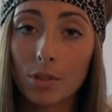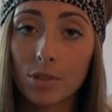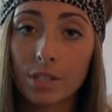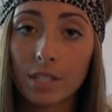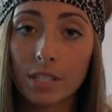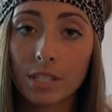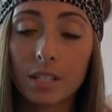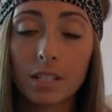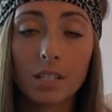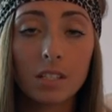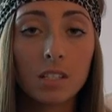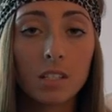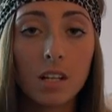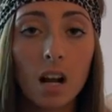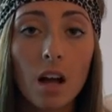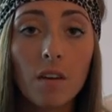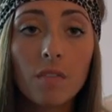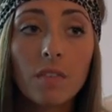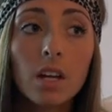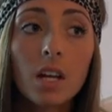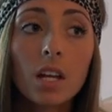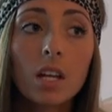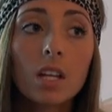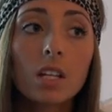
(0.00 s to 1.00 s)
uses it and
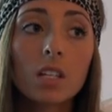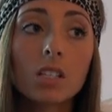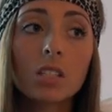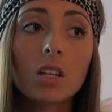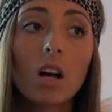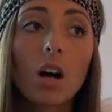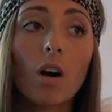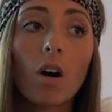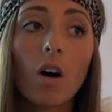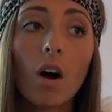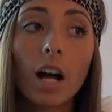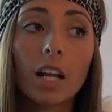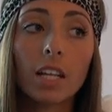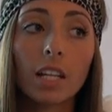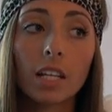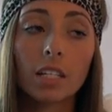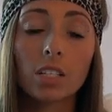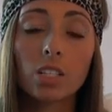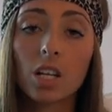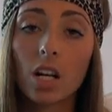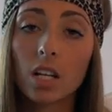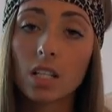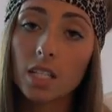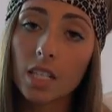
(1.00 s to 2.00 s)
stuff so I
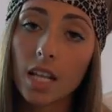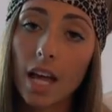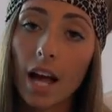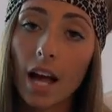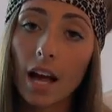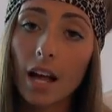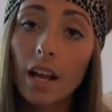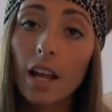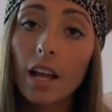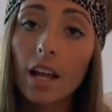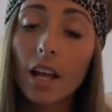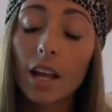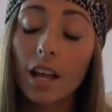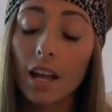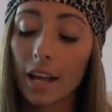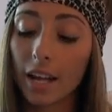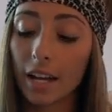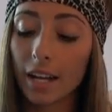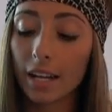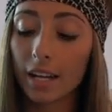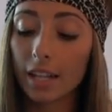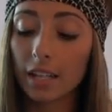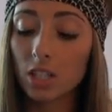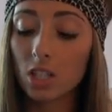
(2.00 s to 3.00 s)
like trust that
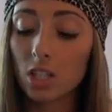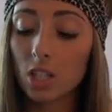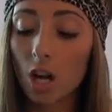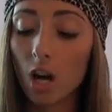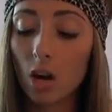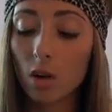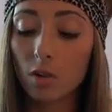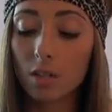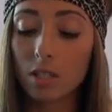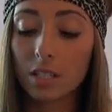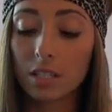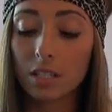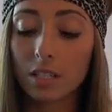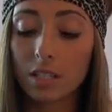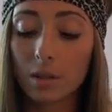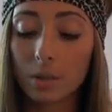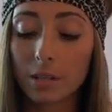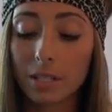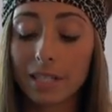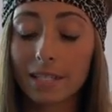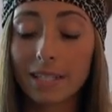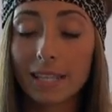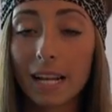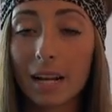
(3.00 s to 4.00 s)
and so since
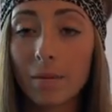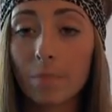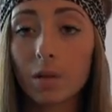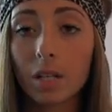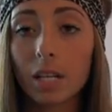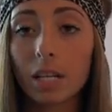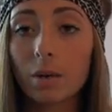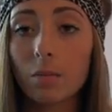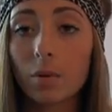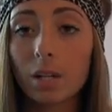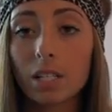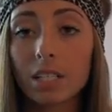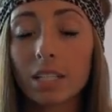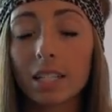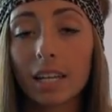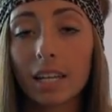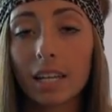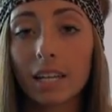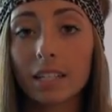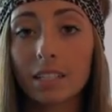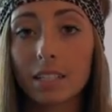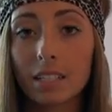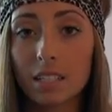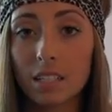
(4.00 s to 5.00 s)
there's a sample I wanted to
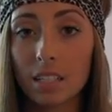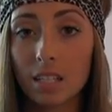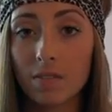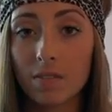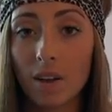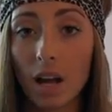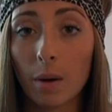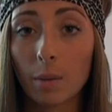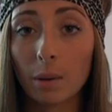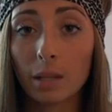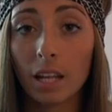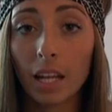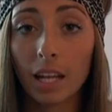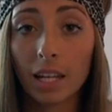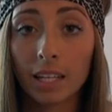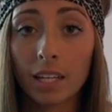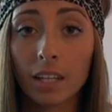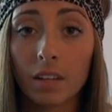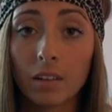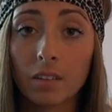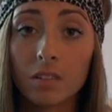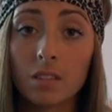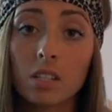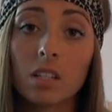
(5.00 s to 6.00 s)
get it to see if I would like
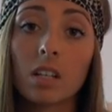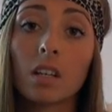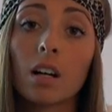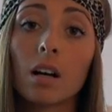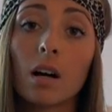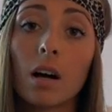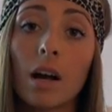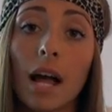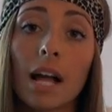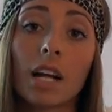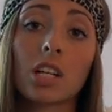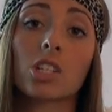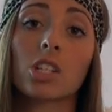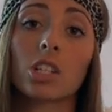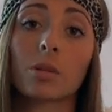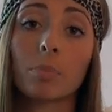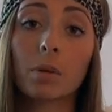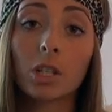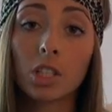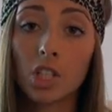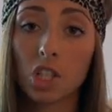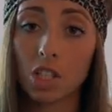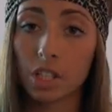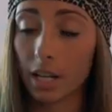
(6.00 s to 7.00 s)
it to actually
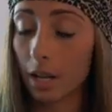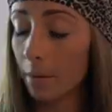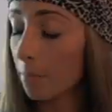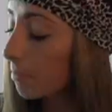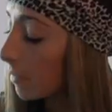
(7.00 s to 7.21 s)
purchase it